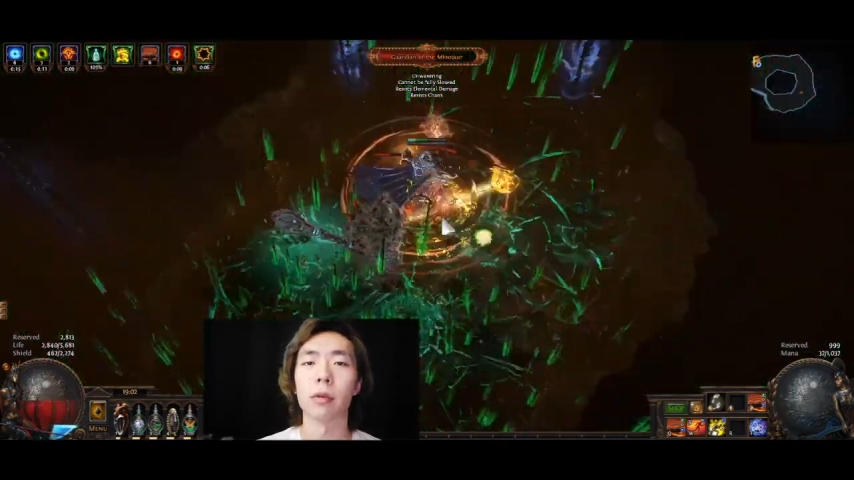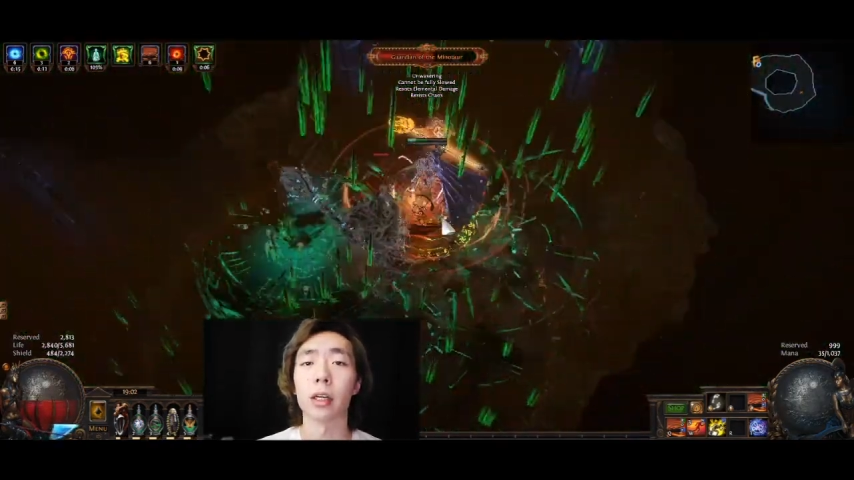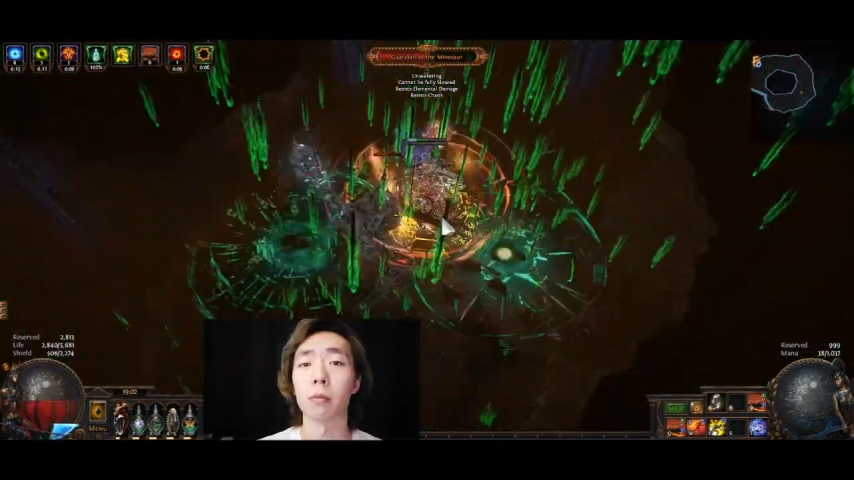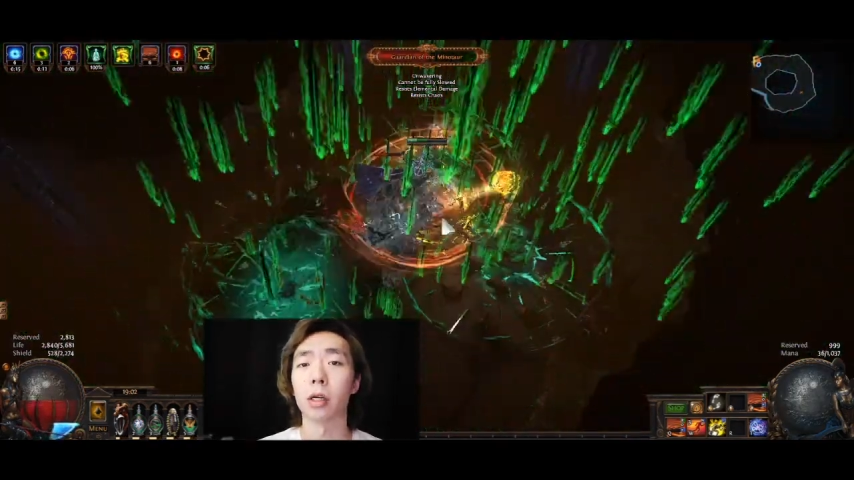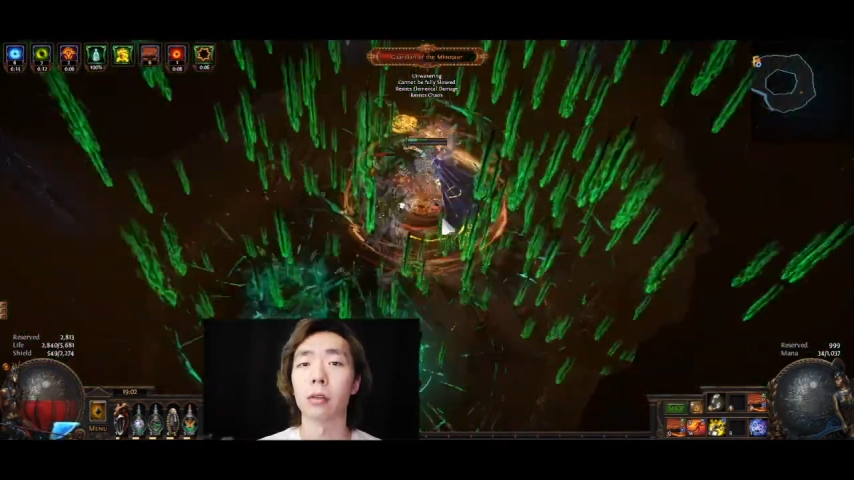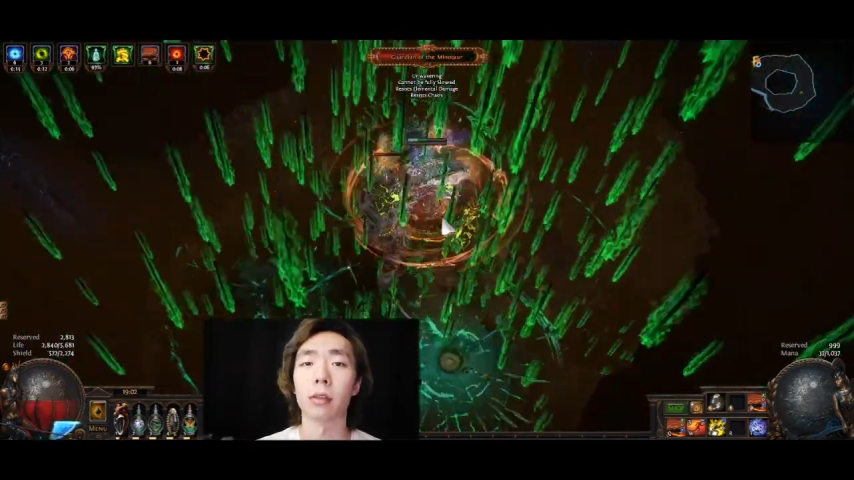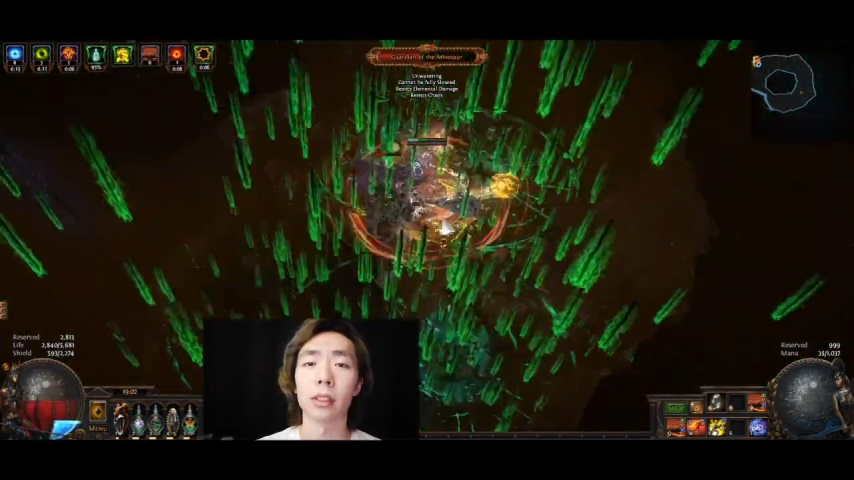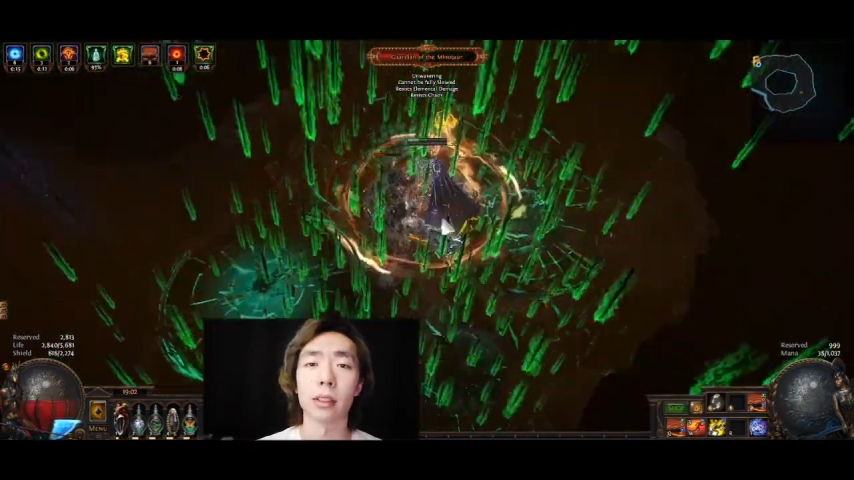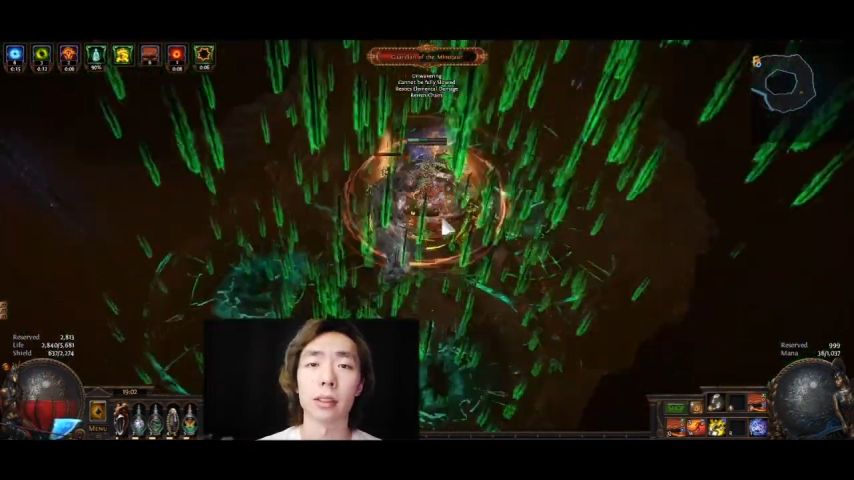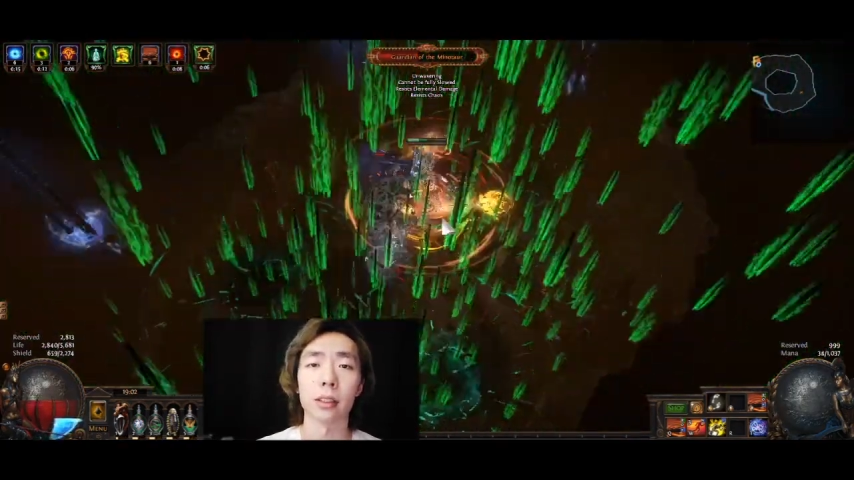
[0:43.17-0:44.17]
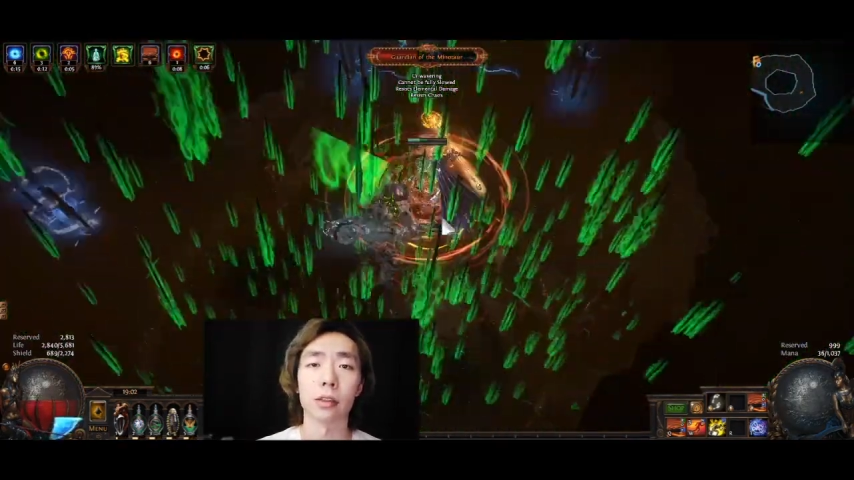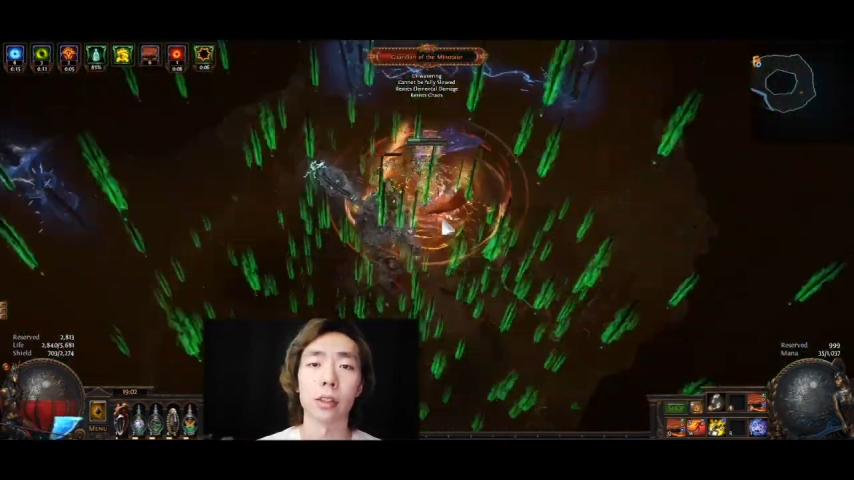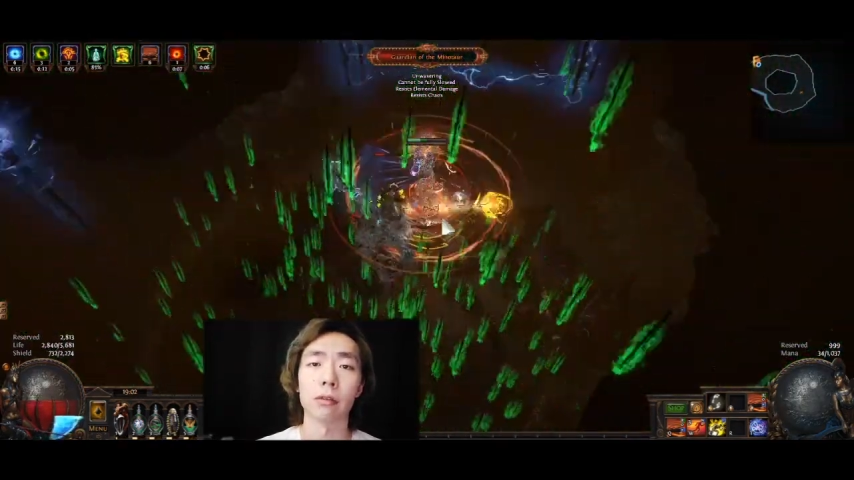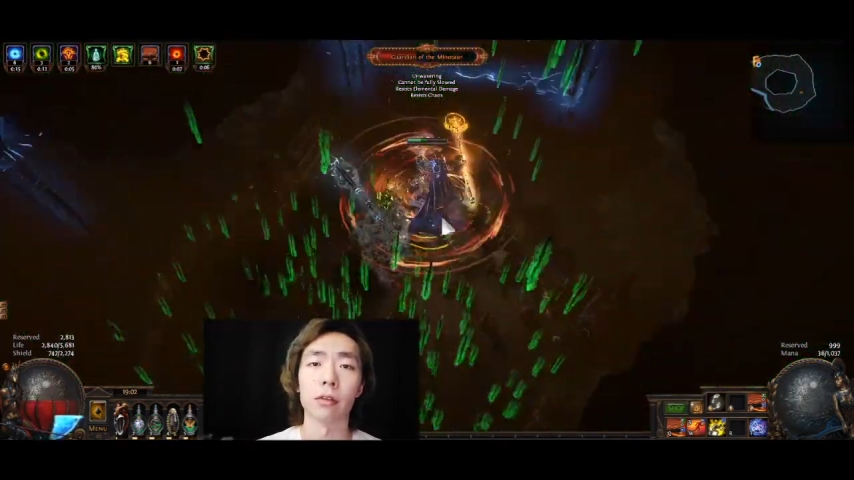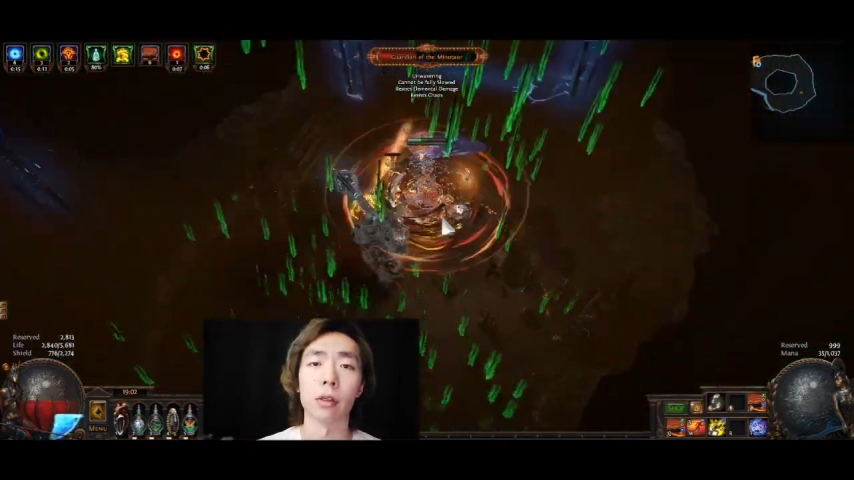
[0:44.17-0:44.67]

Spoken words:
running Martyr of Innocence as a trigger for